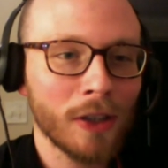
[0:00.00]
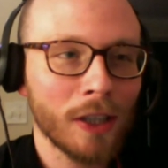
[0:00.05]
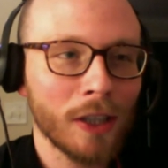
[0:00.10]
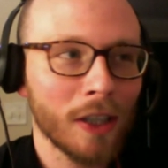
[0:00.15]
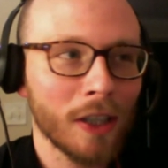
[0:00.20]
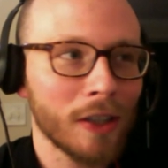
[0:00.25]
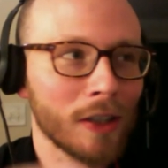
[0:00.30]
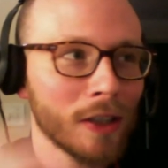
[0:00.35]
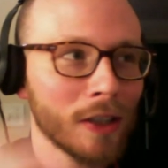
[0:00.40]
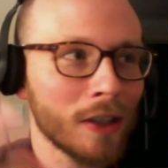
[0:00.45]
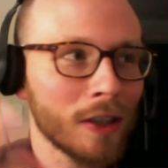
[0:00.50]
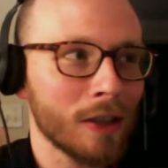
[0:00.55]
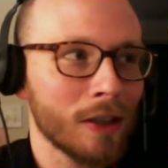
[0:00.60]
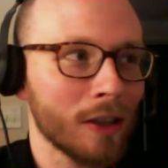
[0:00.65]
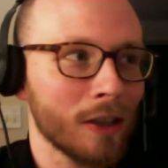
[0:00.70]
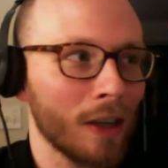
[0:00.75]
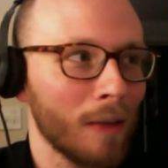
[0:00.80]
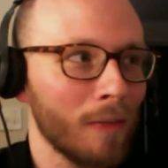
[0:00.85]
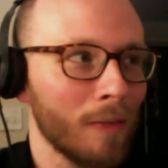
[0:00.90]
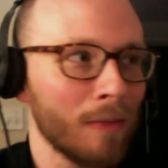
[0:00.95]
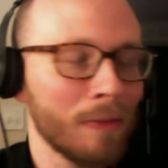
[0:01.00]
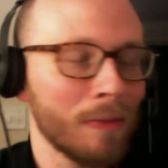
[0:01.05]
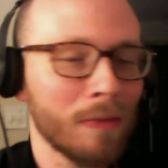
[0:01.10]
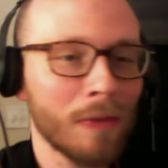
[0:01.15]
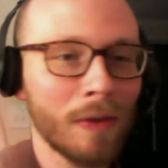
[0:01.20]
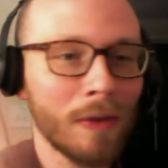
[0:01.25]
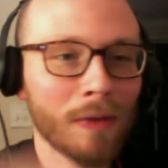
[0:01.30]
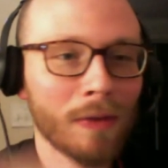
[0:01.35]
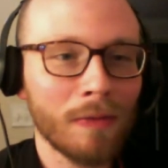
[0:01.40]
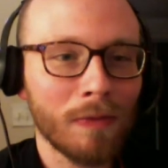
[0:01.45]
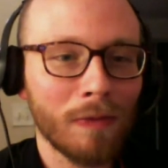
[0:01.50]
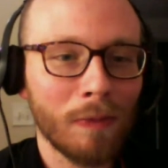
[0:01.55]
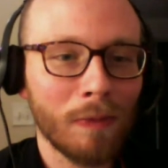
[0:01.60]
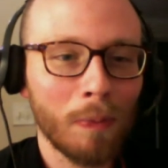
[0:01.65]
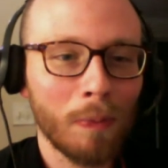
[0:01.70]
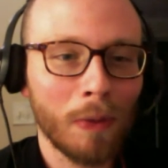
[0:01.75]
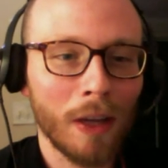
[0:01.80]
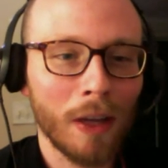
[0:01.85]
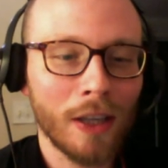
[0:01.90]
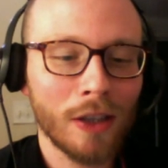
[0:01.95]
against some
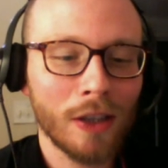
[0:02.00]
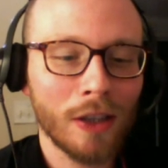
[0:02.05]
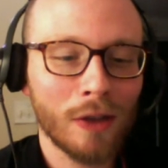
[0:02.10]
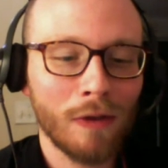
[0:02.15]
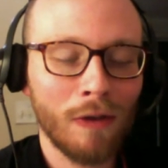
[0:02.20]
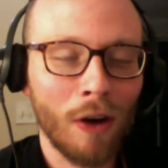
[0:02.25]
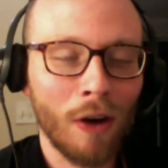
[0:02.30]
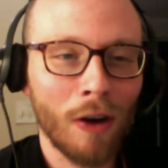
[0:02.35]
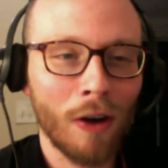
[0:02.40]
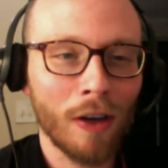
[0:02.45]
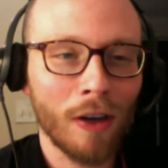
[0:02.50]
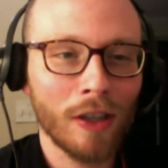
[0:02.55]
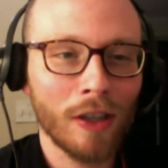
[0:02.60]
place far in